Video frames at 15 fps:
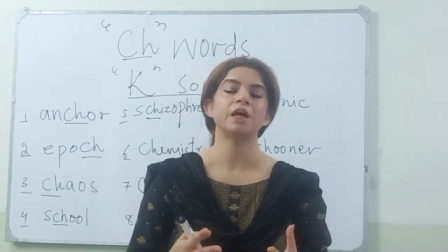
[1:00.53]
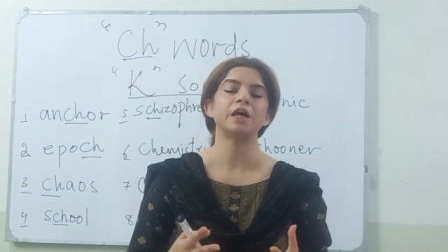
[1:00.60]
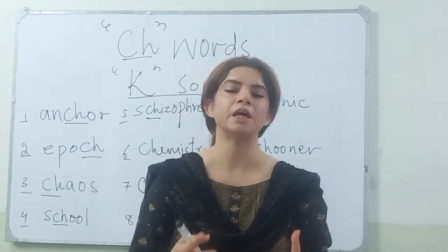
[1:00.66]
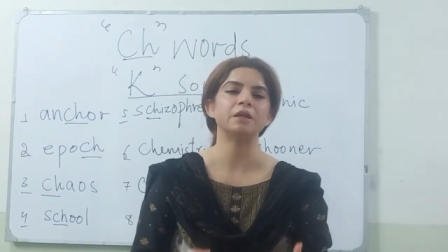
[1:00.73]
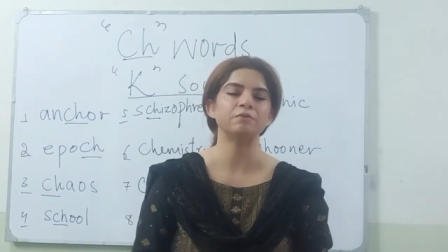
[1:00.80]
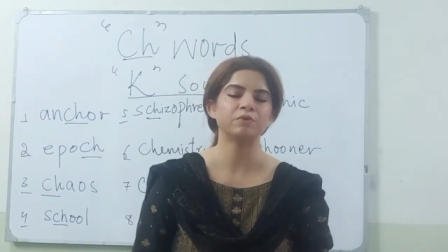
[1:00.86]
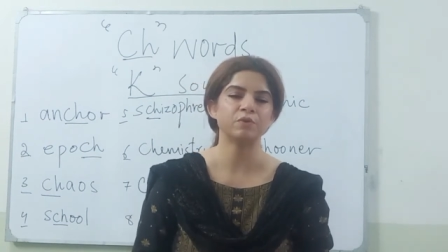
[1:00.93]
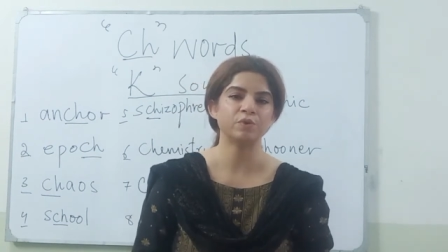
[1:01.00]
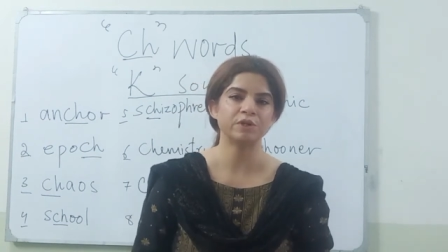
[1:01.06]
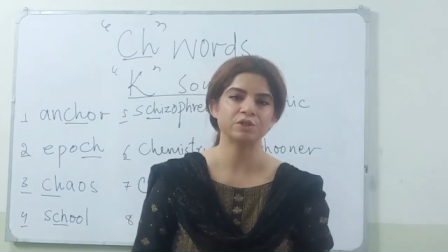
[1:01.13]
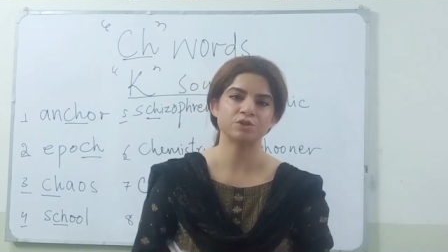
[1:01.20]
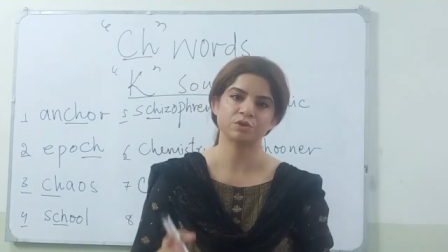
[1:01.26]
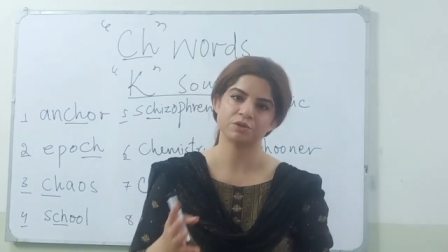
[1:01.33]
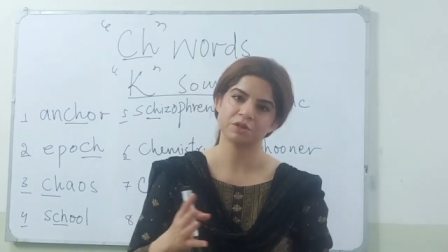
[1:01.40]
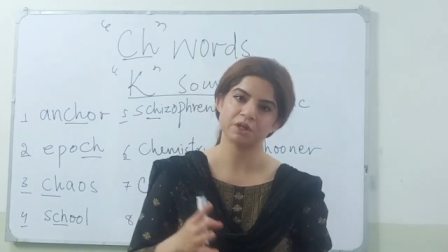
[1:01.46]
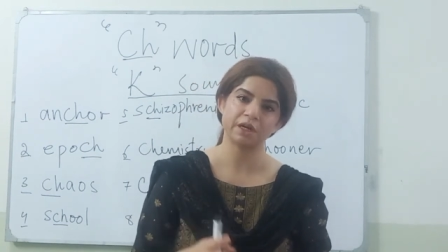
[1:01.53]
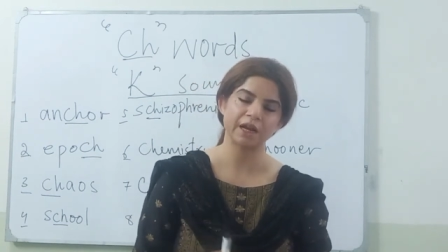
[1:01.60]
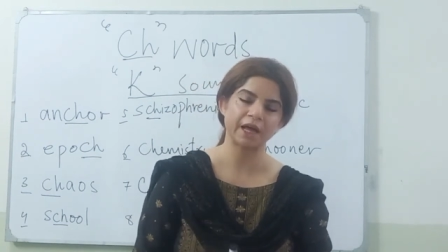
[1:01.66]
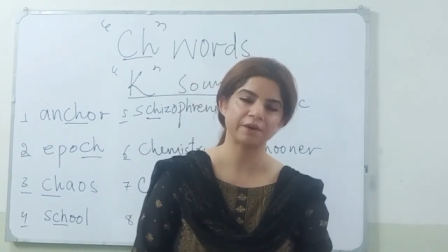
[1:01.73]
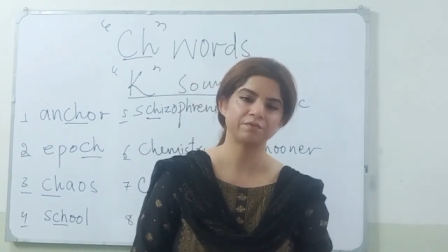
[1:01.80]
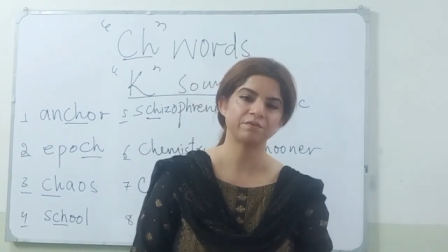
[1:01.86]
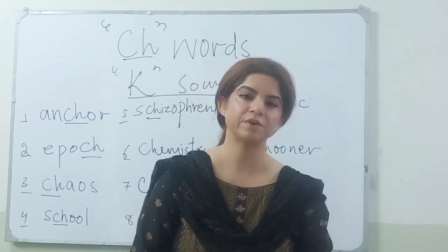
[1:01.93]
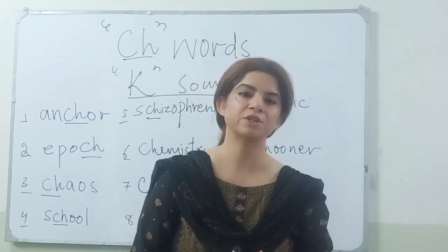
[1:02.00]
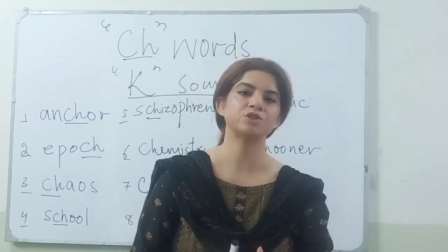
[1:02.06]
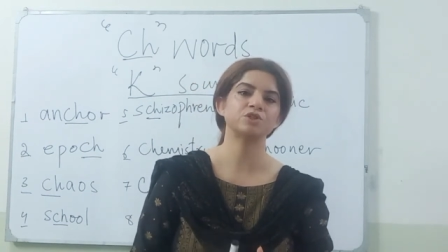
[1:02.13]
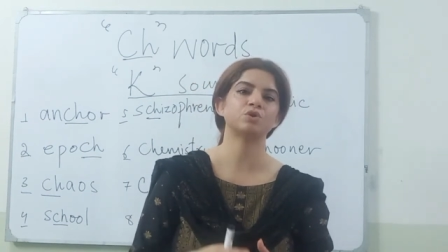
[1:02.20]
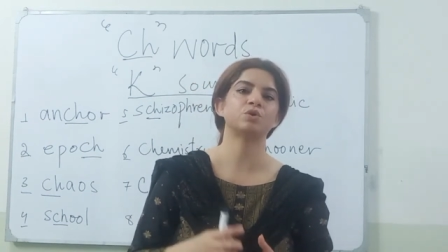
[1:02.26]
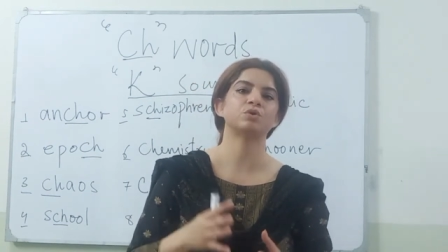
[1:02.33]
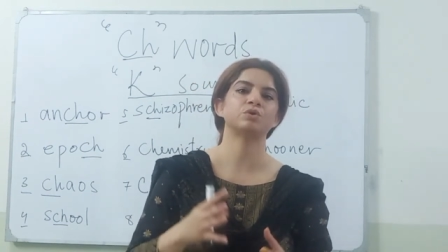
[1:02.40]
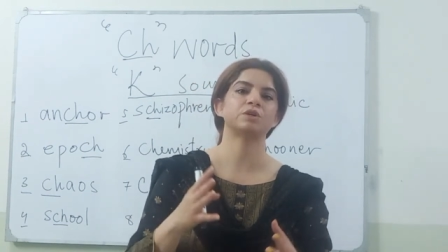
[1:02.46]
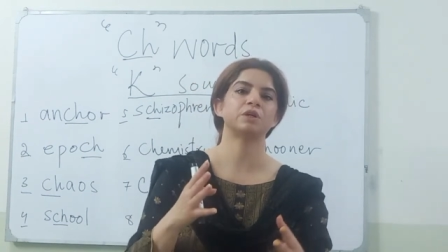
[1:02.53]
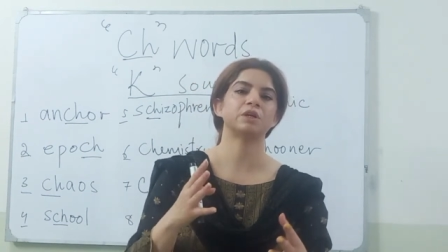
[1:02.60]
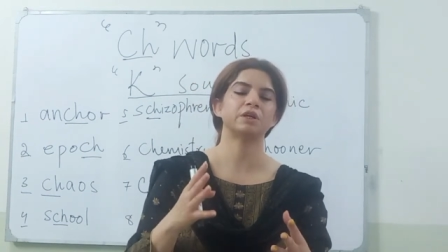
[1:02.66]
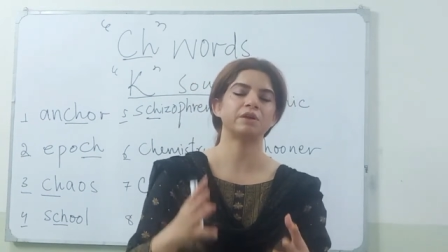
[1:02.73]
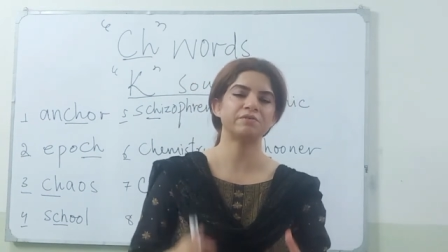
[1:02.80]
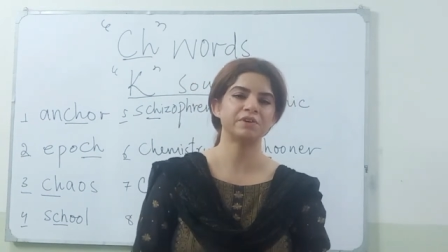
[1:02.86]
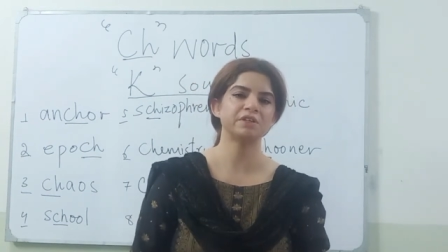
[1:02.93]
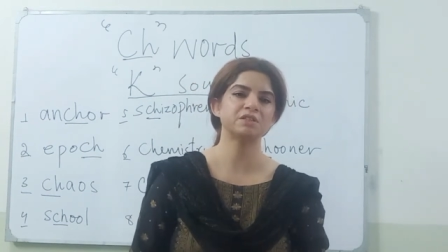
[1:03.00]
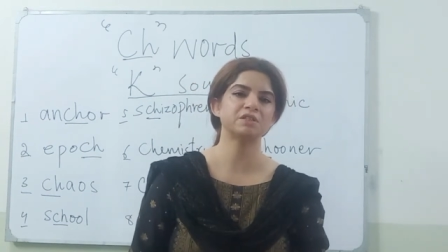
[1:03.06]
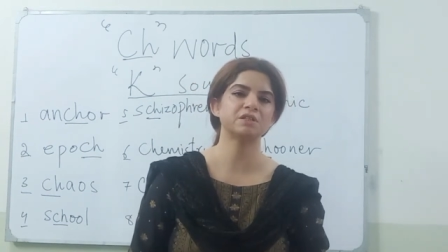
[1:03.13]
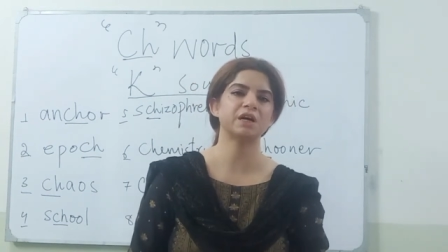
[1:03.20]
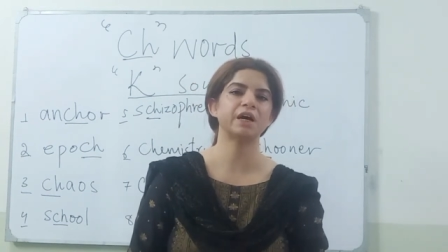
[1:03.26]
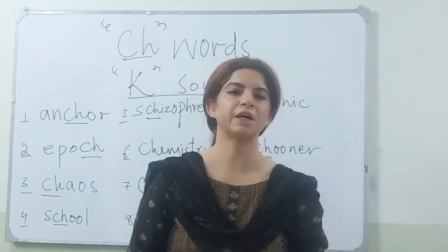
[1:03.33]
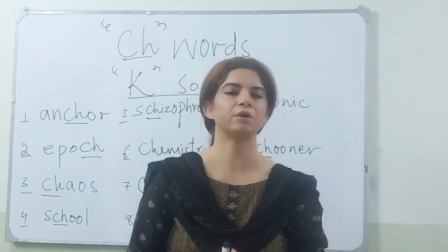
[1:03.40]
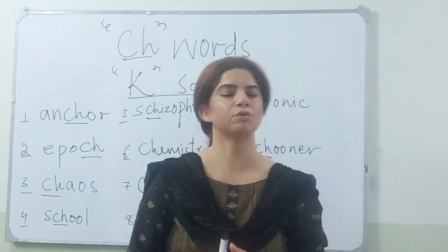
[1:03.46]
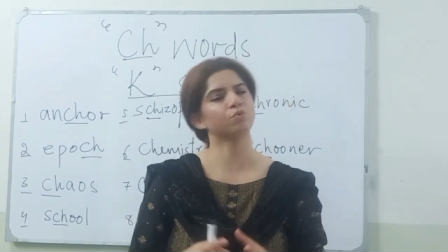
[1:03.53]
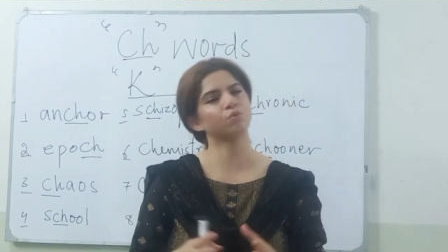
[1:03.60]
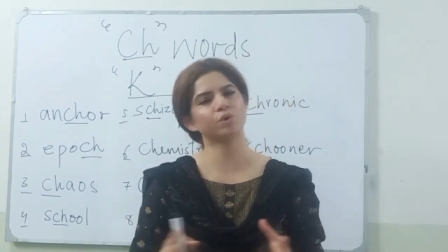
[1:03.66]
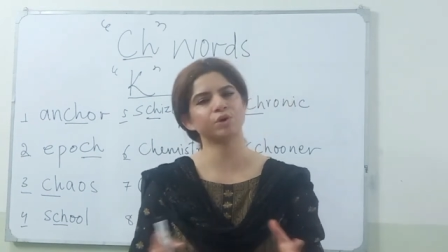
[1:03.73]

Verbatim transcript: influence on their language, on their living style,